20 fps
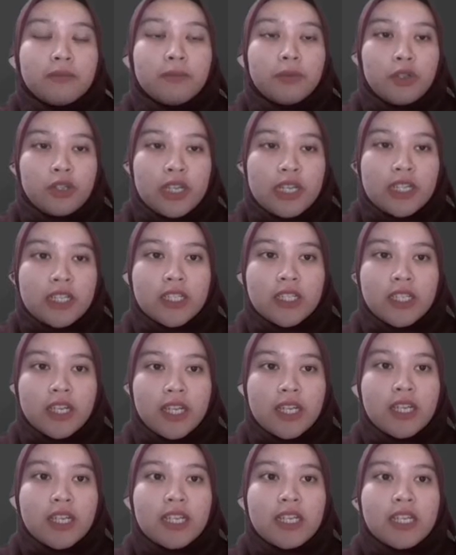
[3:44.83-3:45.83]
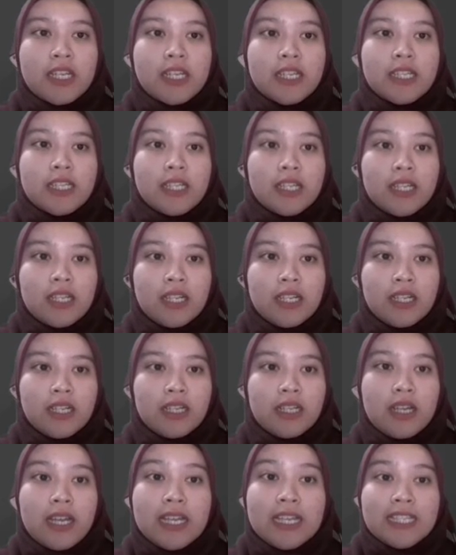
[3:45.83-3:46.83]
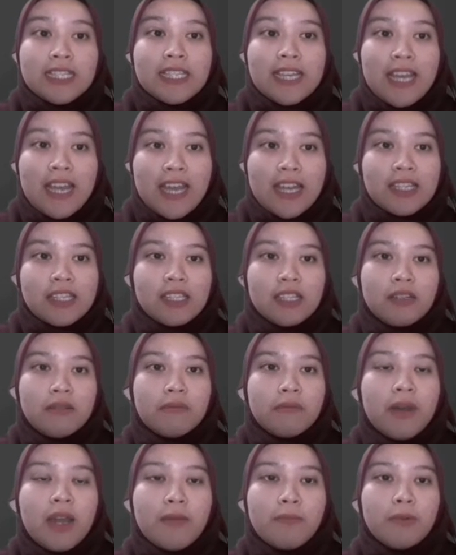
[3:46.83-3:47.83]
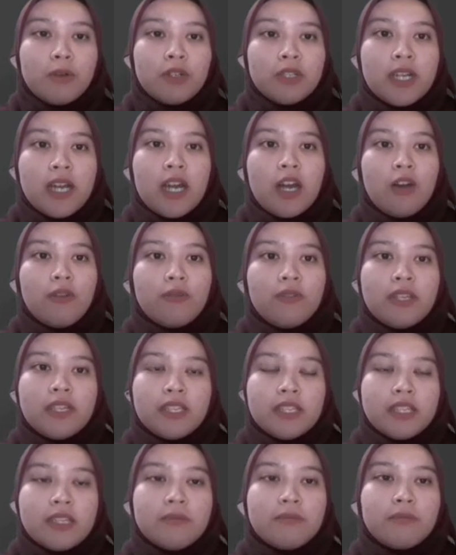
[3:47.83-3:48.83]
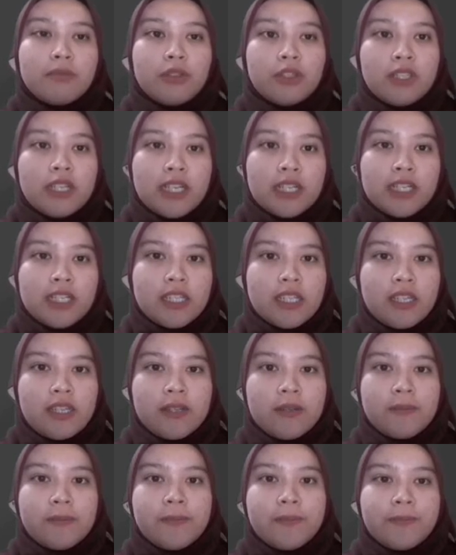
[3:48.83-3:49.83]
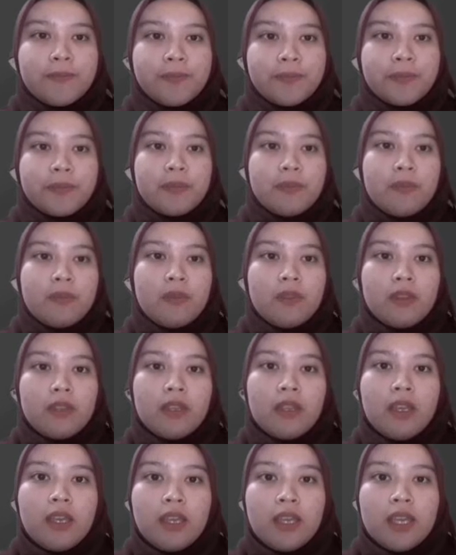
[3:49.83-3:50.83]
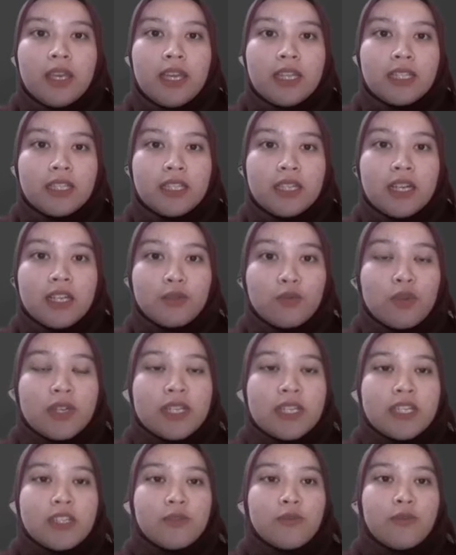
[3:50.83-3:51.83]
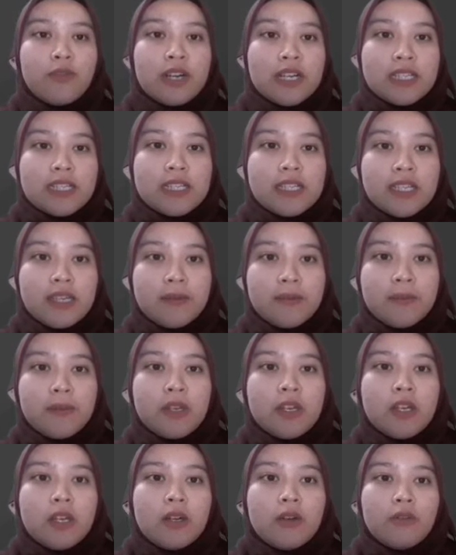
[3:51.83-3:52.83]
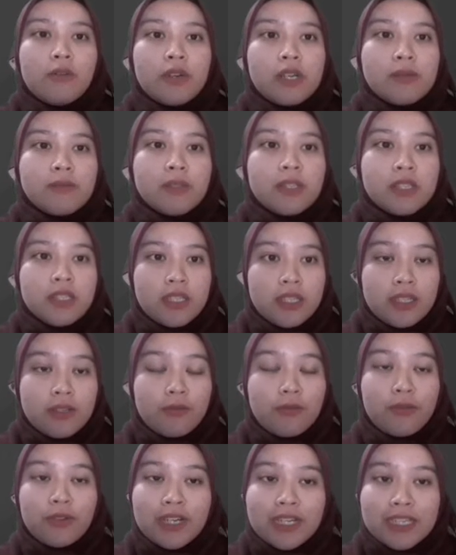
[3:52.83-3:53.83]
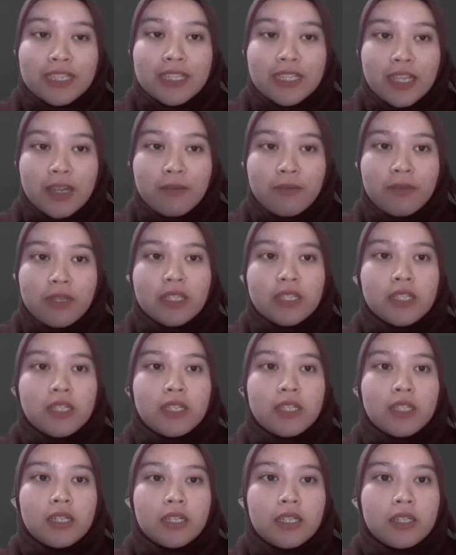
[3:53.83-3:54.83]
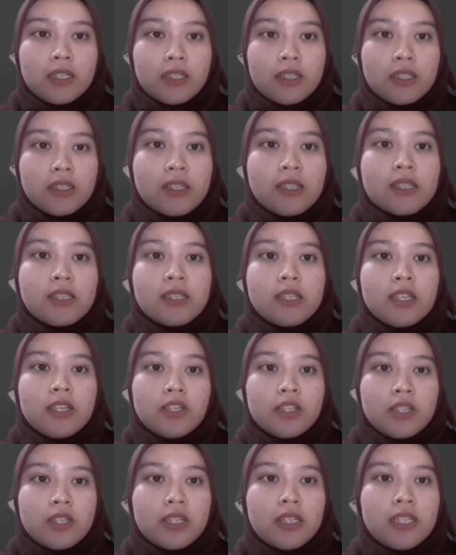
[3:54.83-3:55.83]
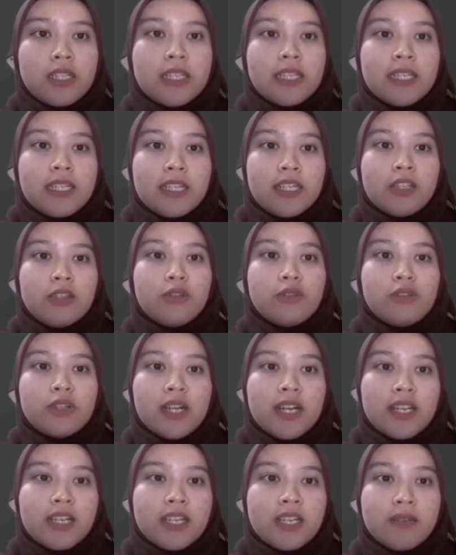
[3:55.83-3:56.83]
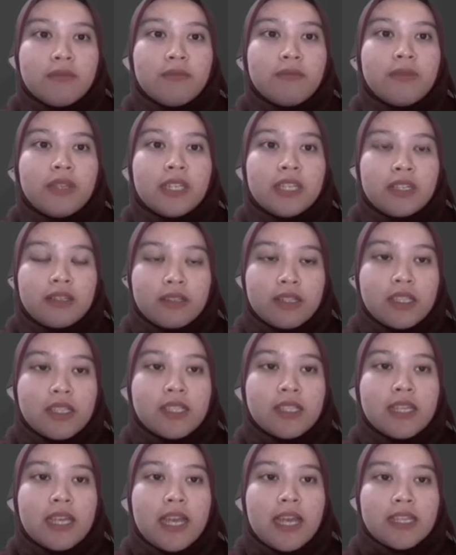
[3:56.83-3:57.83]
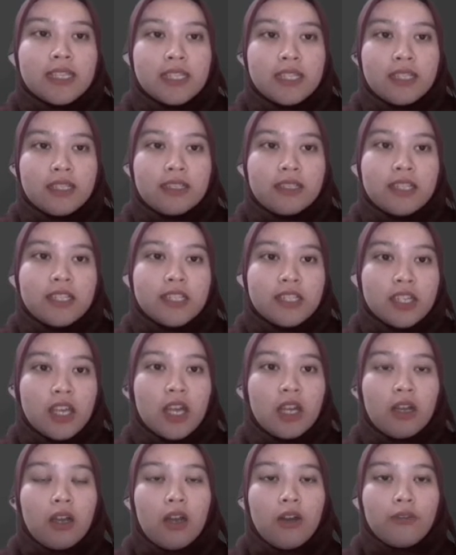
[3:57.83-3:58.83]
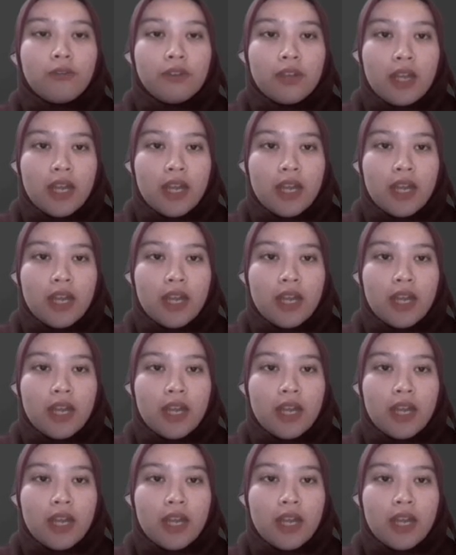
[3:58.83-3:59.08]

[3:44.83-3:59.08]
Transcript: production is as a byproduct of lithium production. And the last one is francium. Francium occurs naturally in uranium minerals as a result of